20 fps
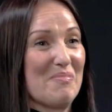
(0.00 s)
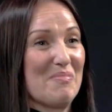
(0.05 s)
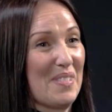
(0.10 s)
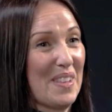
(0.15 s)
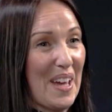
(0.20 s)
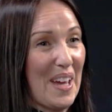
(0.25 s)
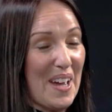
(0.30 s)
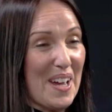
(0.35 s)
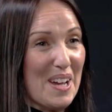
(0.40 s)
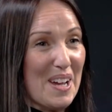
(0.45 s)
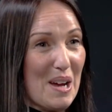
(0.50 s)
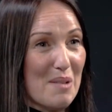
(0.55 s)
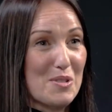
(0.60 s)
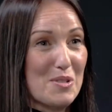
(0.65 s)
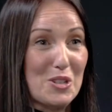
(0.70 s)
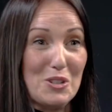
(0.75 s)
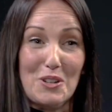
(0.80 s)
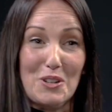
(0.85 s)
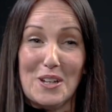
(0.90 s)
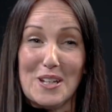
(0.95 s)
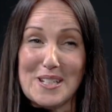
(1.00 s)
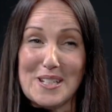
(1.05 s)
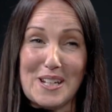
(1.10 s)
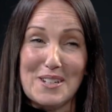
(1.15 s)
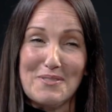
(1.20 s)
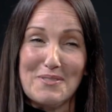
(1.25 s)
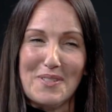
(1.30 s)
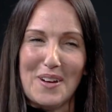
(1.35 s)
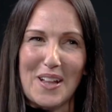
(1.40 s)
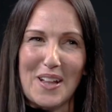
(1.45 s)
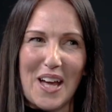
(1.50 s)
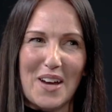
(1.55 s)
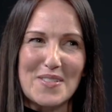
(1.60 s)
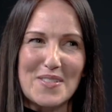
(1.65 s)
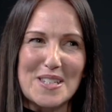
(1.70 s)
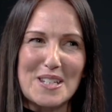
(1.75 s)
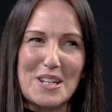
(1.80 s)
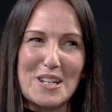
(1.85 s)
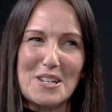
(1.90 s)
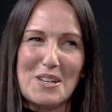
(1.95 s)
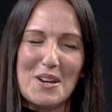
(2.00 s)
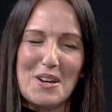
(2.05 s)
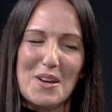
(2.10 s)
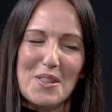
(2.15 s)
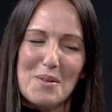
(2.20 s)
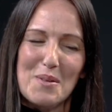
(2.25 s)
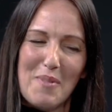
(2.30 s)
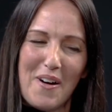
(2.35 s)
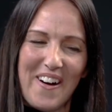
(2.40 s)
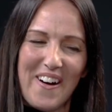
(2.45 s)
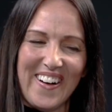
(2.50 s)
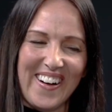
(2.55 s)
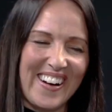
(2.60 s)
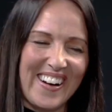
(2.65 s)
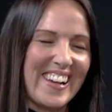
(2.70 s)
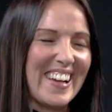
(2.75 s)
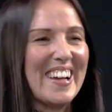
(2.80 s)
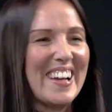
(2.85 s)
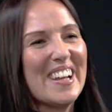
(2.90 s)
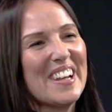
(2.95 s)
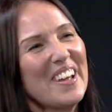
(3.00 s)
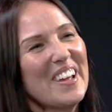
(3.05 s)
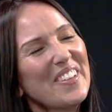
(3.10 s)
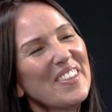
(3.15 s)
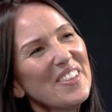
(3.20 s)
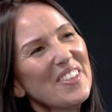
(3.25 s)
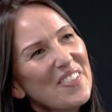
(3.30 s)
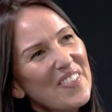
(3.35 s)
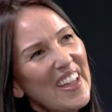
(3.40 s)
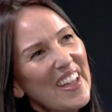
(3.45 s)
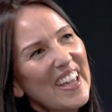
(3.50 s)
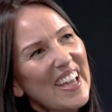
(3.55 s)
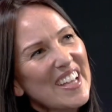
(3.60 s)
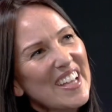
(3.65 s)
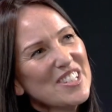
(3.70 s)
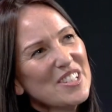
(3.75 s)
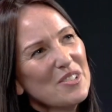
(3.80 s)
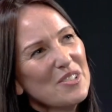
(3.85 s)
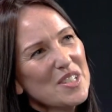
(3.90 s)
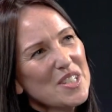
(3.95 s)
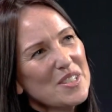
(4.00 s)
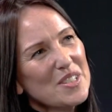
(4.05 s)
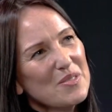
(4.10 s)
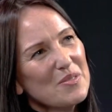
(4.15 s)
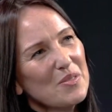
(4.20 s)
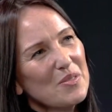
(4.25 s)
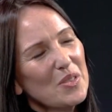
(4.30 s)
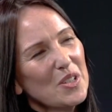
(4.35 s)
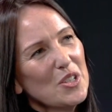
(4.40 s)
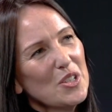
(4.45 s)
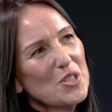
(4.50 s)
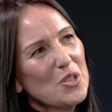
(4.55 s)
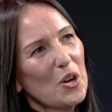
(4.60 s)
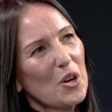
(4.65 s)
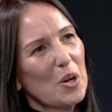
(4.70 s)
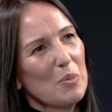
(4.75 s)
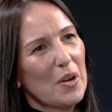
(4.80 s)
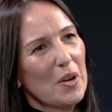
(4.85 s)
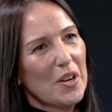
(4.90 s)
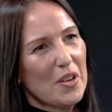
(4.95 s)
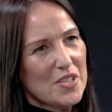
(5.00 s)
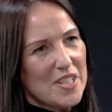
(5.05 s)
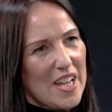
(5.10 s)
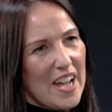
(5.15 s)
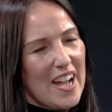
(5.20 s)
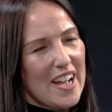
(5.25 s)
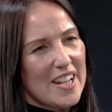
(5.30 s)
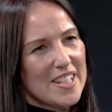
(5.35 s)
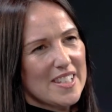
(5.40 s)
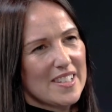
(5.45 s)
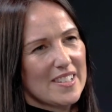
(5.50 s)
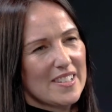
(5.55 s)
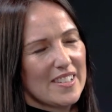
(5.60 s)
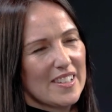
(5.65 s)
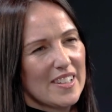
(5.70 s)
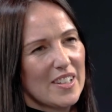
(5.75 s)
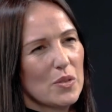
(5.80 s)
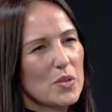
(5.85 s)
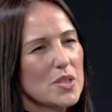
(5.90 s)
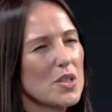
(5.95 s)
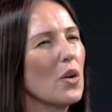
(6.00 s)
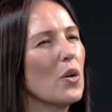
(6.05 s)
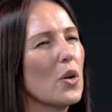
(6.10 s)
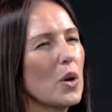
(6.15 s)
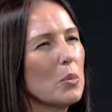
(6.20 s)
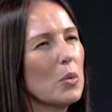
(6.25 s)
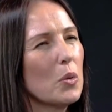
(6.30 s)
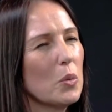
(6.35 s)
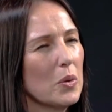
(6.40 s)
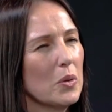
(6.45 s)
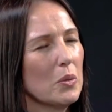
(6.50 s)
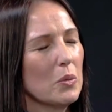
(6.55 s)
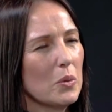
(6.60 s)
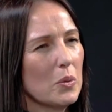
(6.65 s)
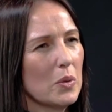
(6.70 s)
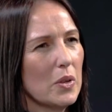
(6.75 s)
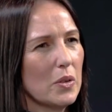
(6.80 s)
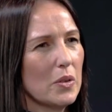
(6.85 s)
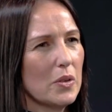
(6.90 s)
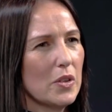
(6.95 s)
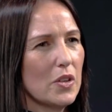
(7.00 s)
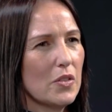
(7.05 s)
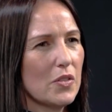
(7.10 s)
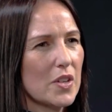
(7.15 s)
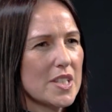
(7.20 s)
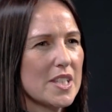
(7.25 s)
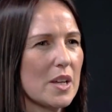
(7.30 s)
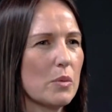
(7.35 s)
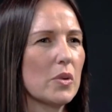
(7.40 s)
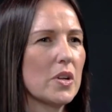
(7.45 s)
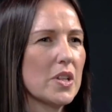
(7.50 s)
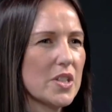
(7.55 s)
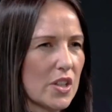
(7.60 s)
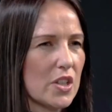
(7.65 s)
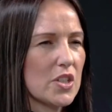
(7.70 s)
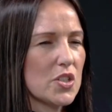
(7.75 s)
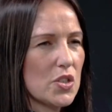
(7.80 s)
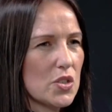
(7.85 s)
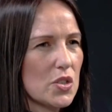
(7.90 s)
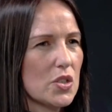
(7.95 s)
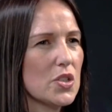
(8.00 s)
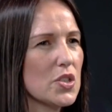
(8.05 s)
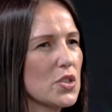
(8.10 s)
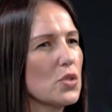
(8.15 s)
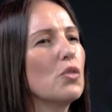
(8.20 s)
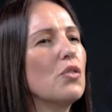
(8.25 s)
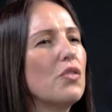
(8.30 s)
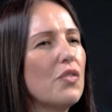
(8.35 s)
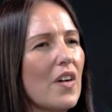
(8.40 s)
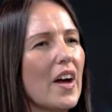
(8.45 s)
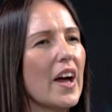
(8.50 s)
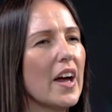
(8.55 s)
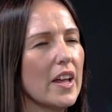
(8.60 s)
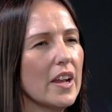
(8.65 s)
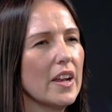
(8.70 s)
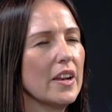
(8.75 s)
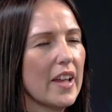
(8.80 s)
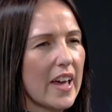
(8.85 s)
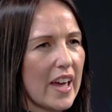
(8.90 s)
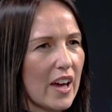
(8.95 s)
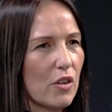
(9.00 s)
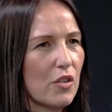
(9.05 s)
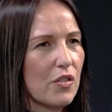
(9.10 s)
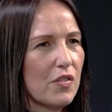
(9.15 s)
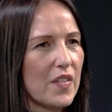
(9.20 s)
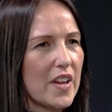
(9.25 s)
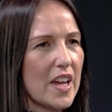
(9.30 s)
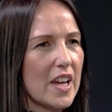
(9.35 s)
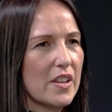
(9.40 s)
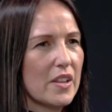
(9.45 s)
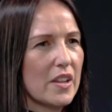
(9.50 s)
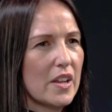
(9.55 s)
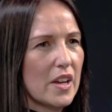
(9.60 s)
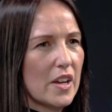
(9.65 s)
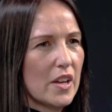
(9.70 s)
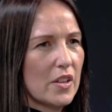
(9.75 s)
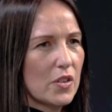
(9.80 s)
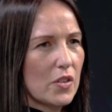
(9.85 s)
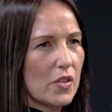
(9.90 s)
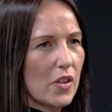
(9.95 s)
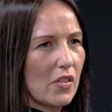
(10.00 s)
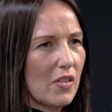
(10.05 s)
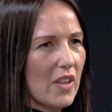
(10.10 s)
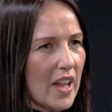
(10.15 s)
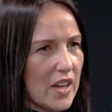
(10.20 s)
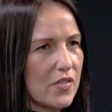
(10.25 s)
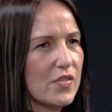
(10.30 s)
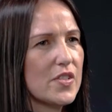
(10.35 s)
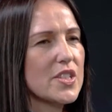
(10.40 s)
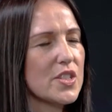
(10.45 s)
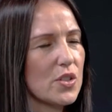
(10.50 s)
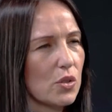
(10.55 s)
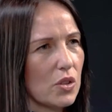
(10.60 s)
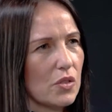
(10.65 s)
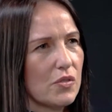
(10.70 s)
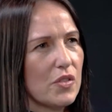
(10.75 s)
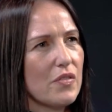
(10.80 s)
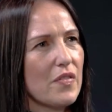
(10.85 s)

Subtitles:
Yeah, I'm sure you did, Phil. I've seen you at the bar. Now, the thing is, you know, it's when you talk about your dad, and you know, it's horrible when you've got someone that's so fit and healthy, and they're the life and soul of the